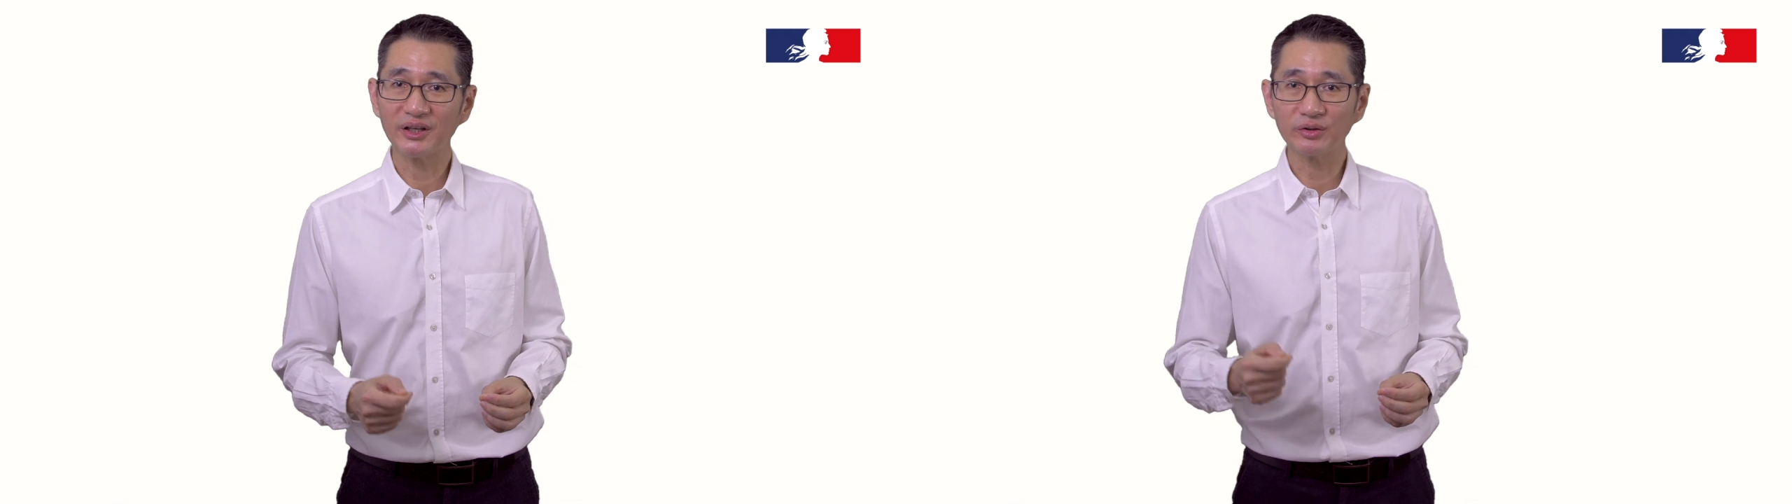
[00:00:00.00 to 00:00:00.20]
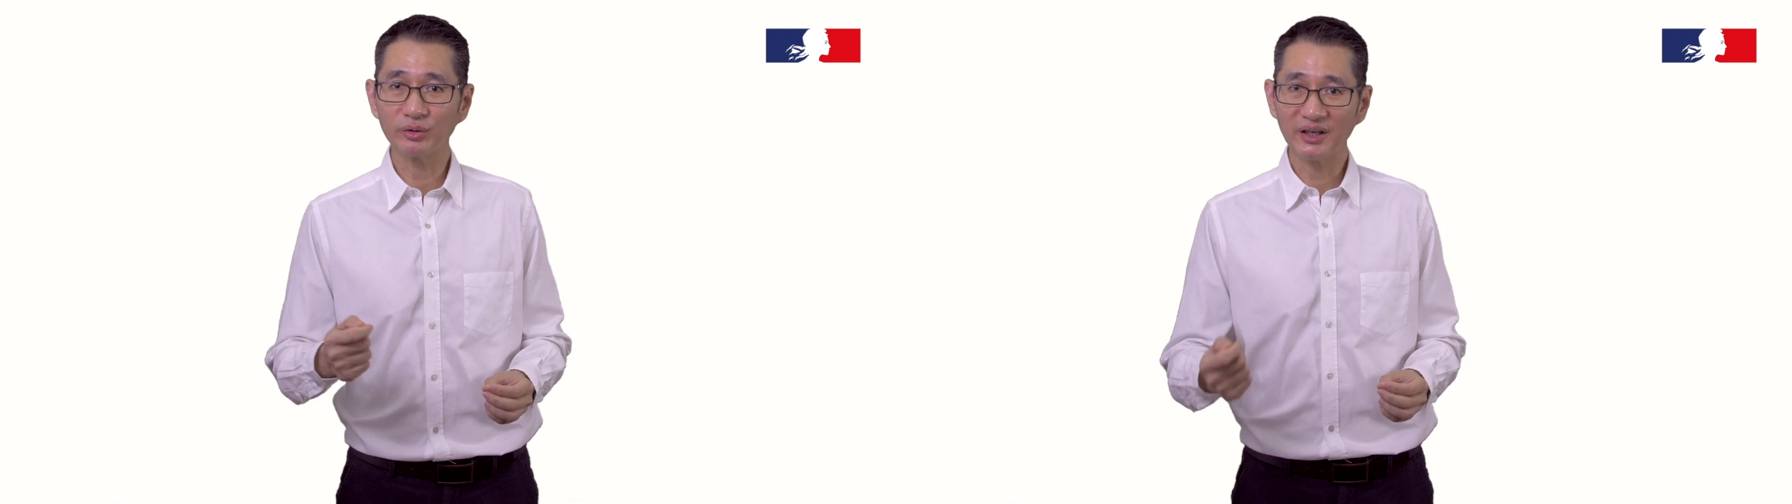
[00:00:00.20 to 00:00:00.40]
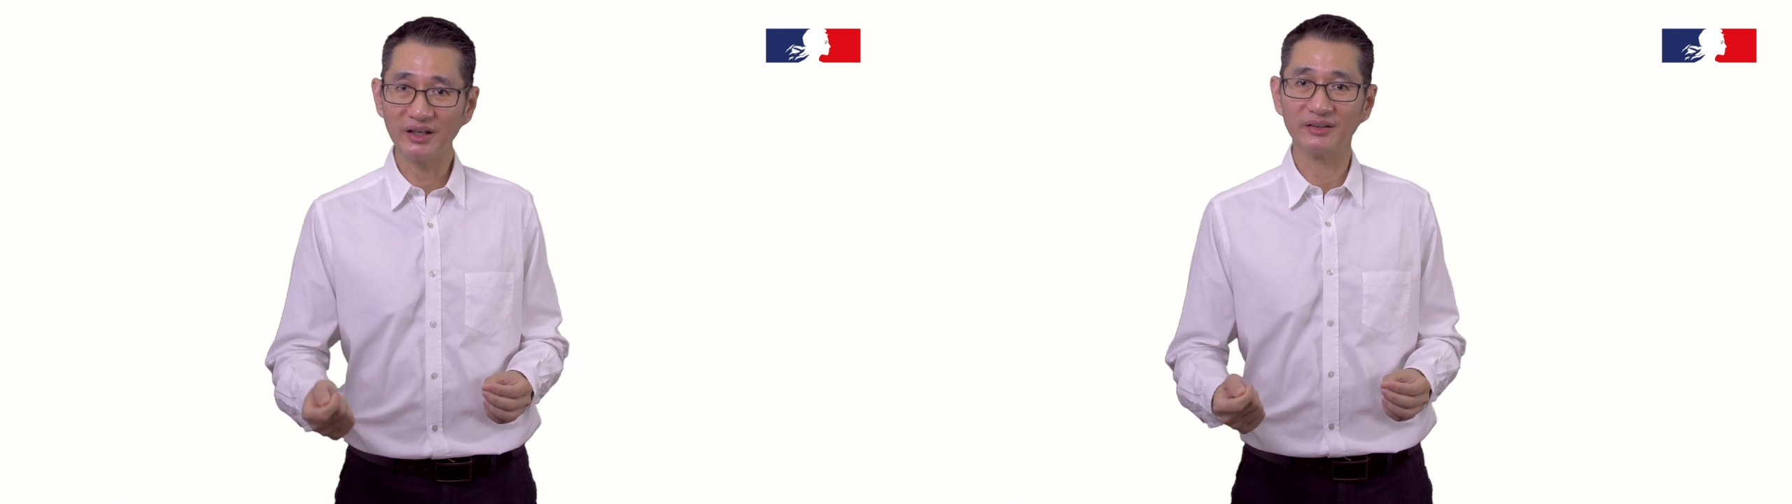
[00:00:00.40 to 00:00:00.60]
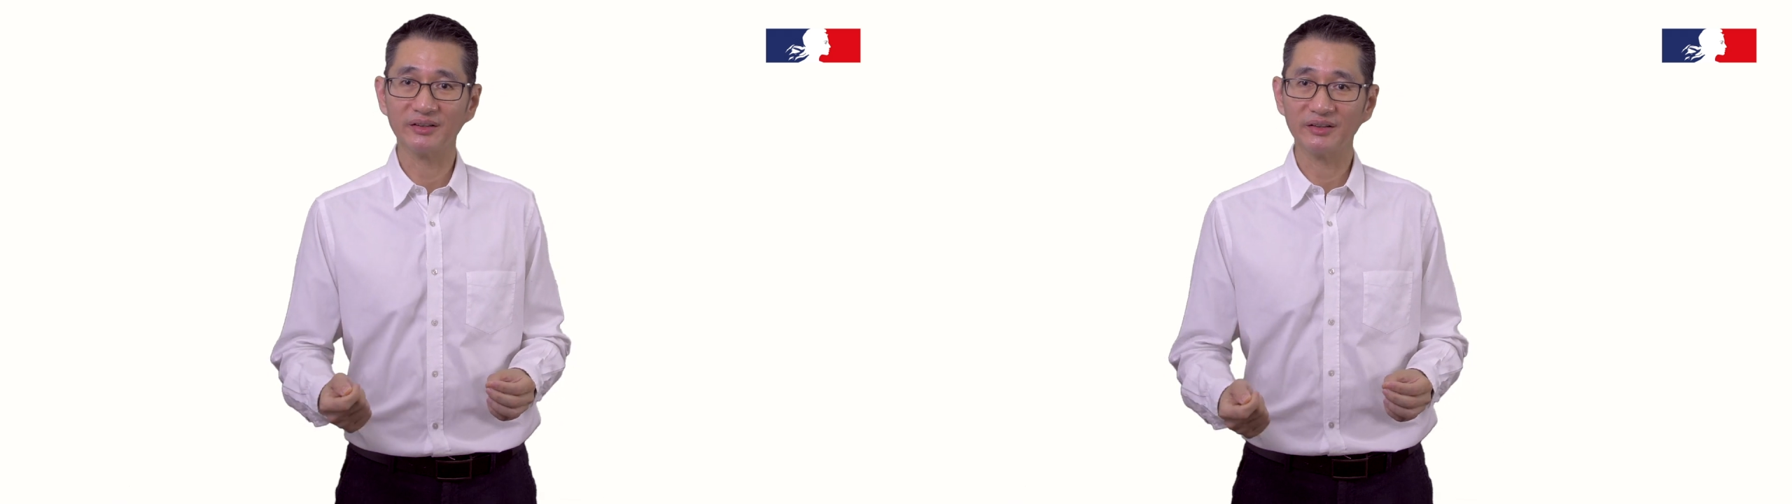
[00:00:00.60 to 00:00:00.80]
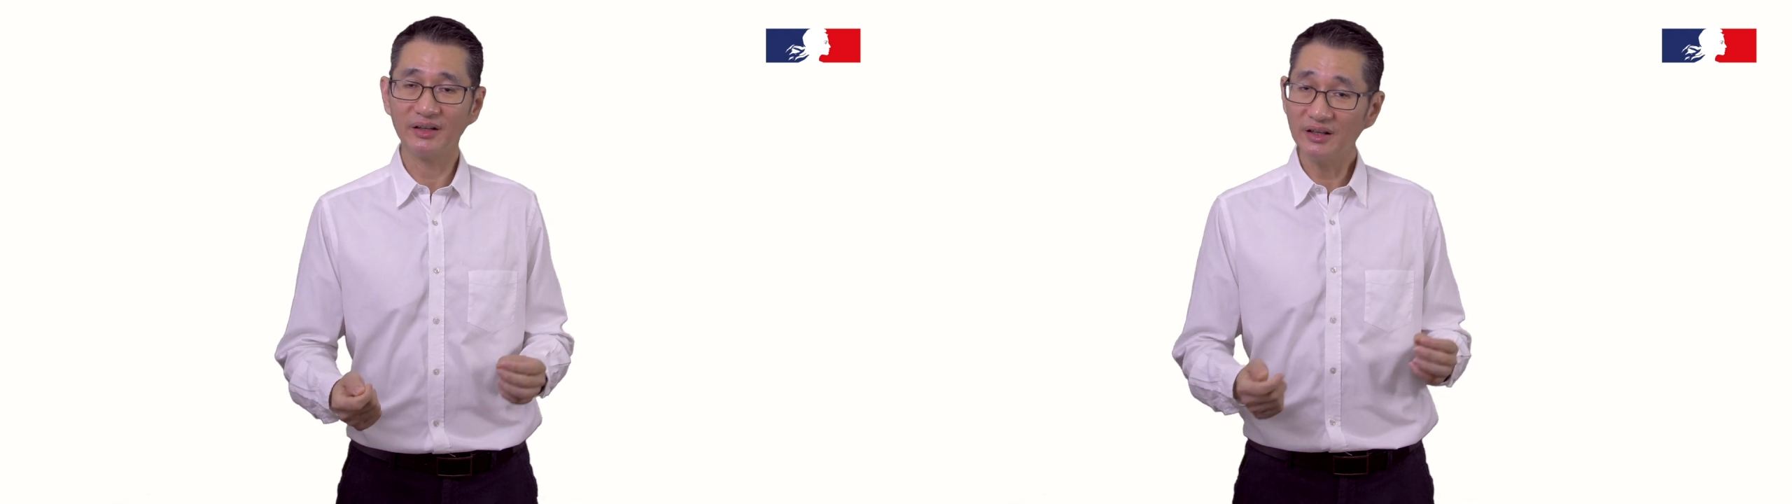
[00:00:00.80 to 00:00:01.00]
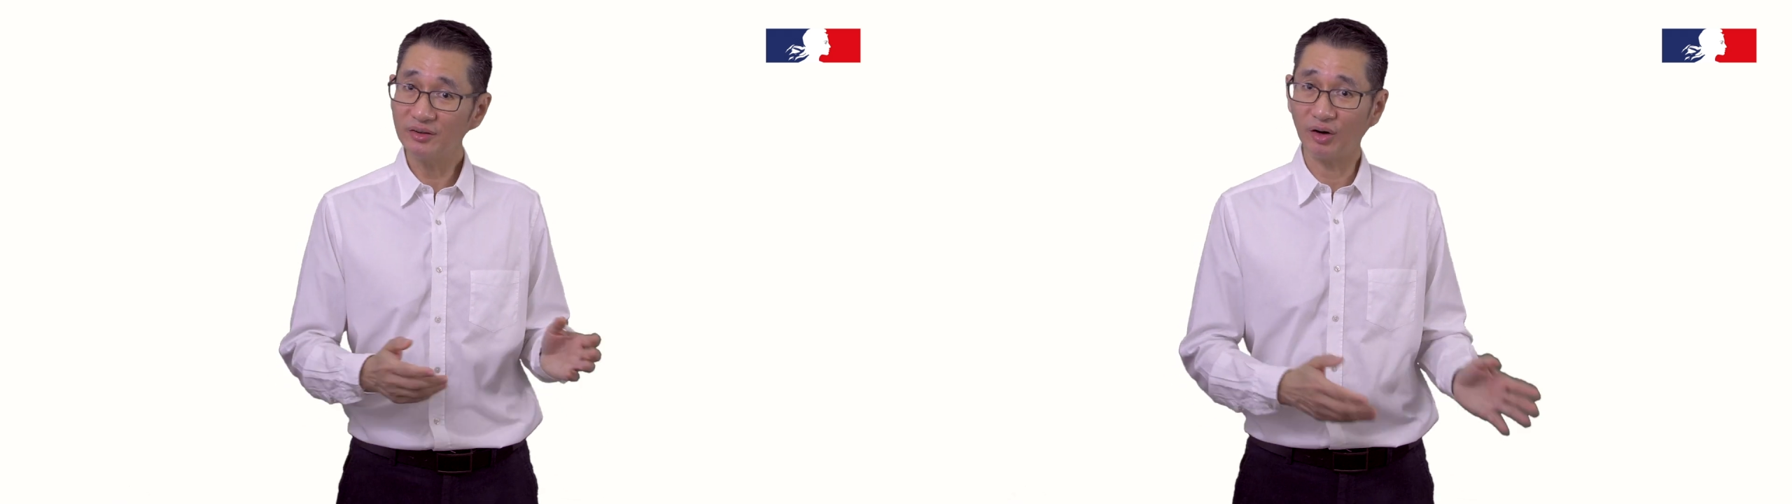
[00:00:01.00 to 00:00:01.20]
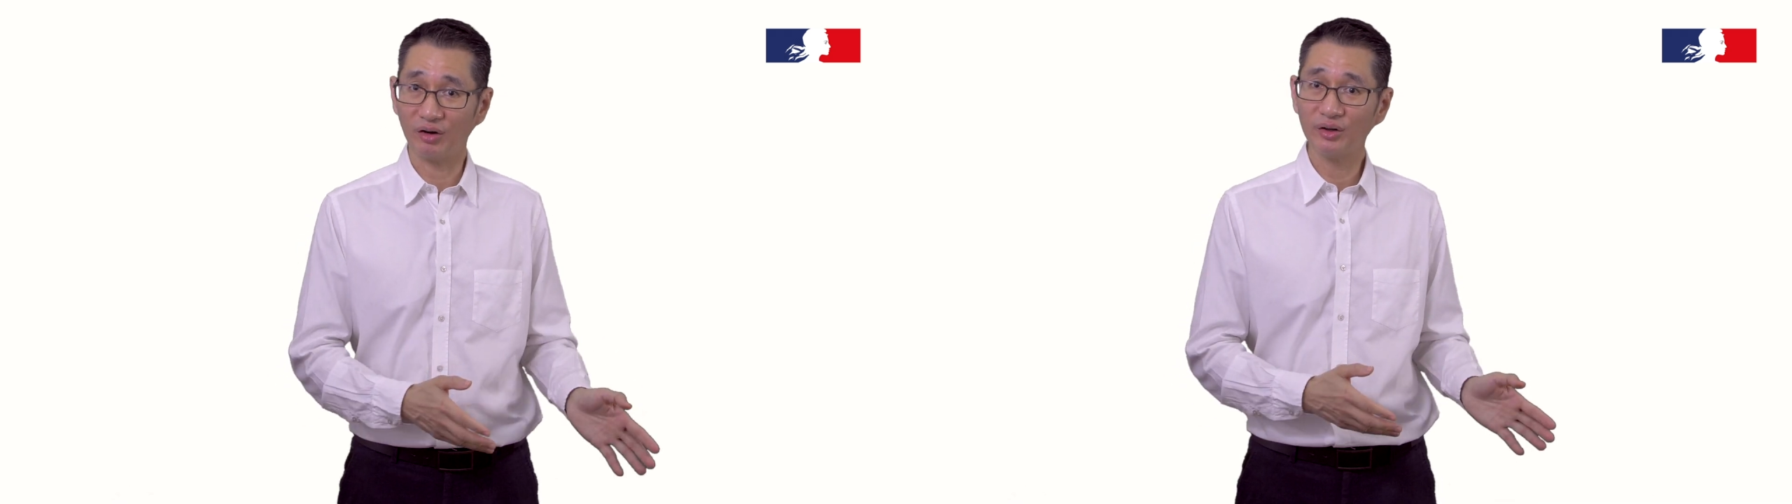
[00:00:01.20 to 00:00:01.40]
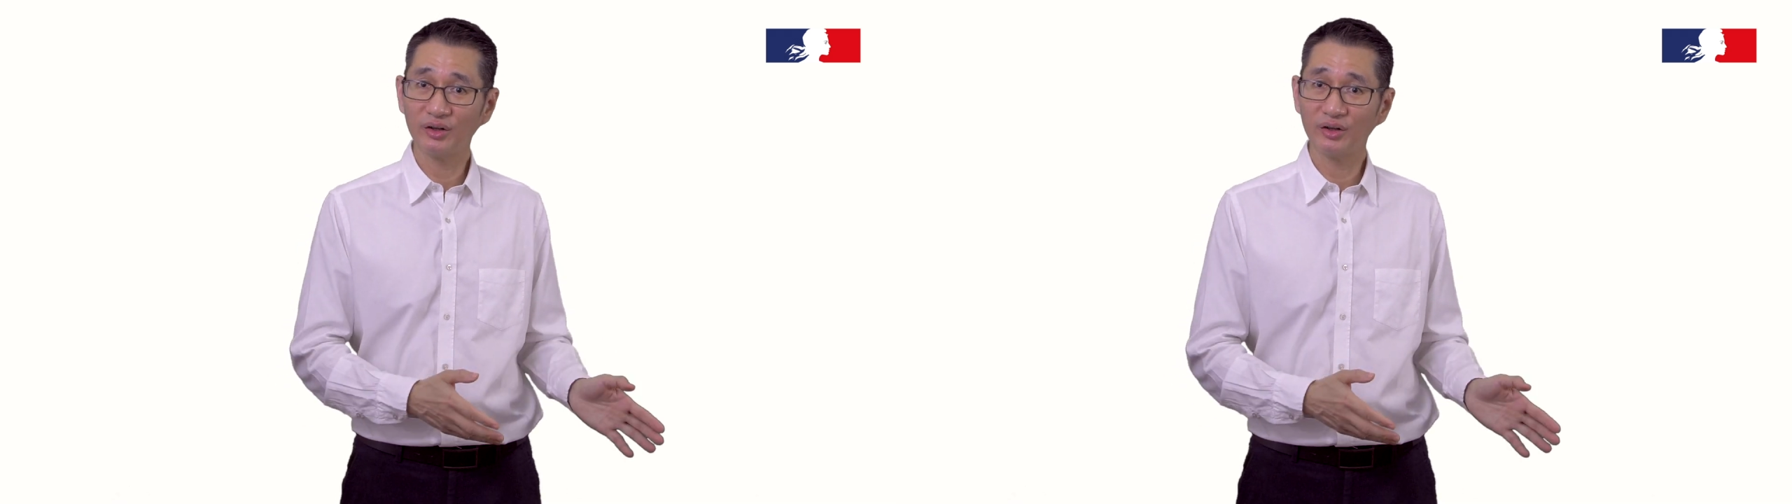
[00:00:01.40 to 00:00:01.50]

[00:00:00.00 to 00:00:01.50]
into heat indoor.